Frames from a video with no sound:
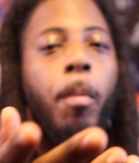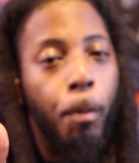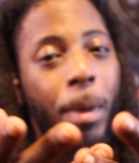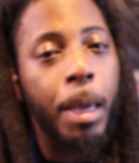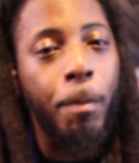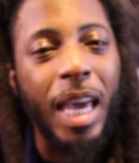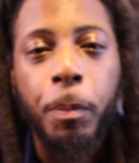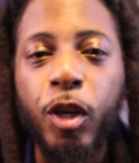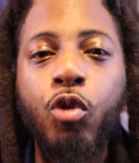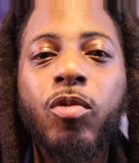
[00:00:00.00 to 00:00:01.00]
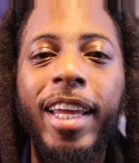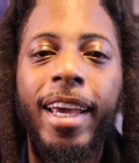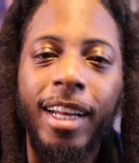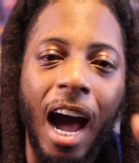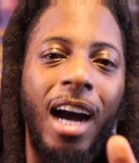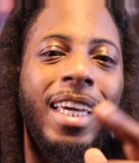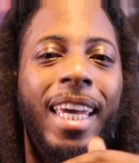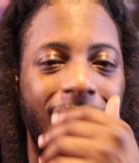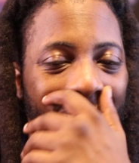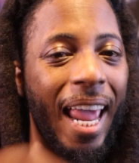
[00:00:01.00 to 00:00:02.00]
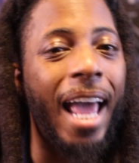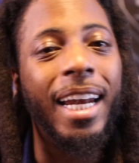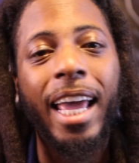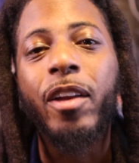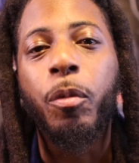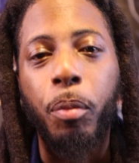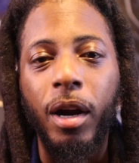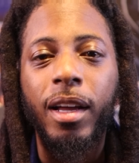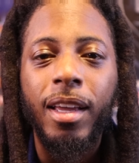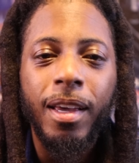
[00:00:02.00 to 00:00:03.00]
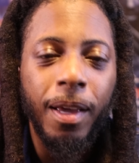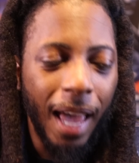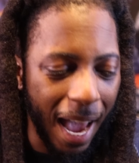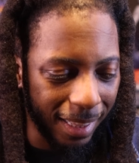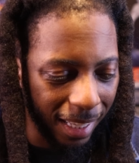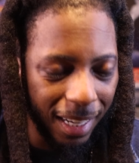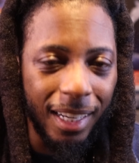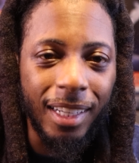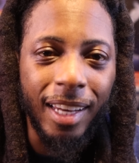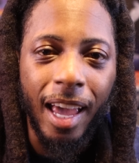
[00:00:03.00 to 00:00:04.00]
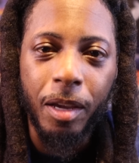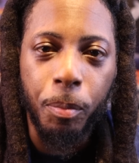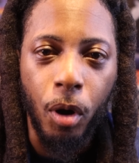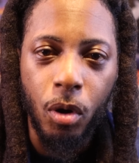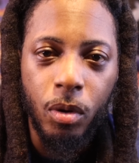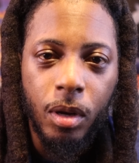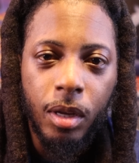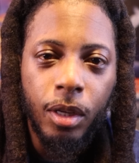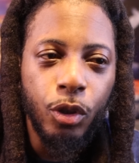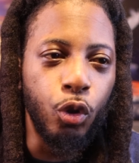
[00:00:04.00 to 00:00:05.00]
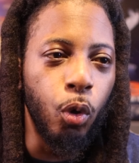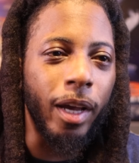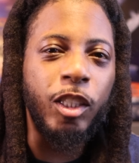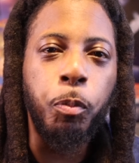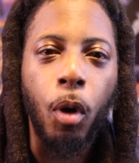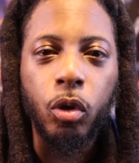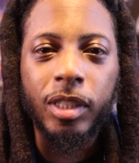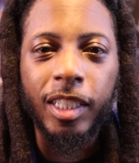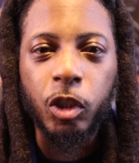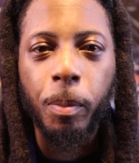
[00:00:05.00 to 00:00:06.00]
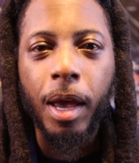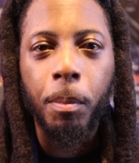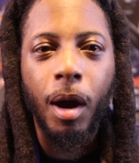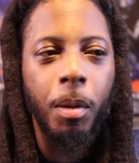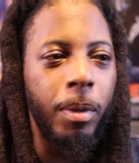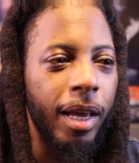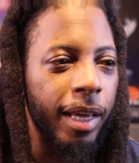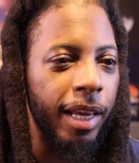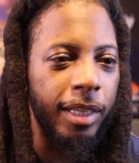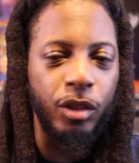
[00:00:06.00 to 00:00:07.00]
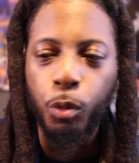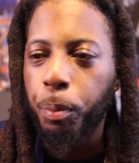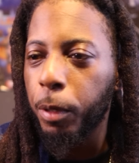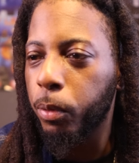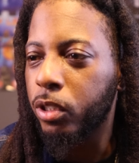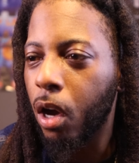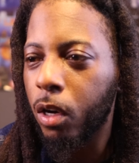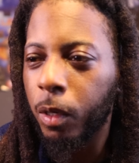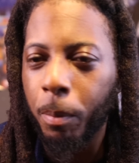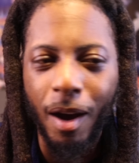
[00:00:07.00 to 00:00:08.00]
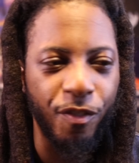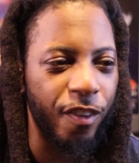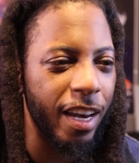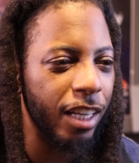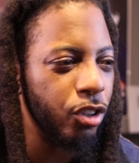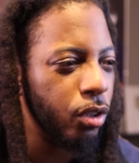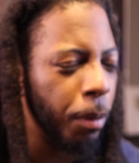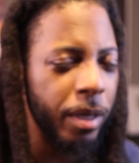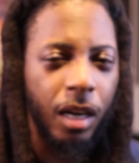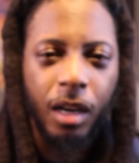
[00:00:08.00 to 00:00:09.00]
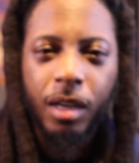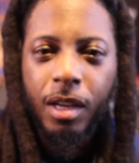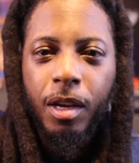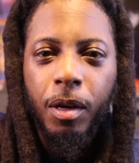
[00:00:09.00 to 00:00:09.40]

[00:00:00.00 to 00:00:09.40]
may maybe you did. I'll get to that later, bro. At the end of the day, bro, you exposing this man, mama, and, and you people talking about finesse. I mean, uh,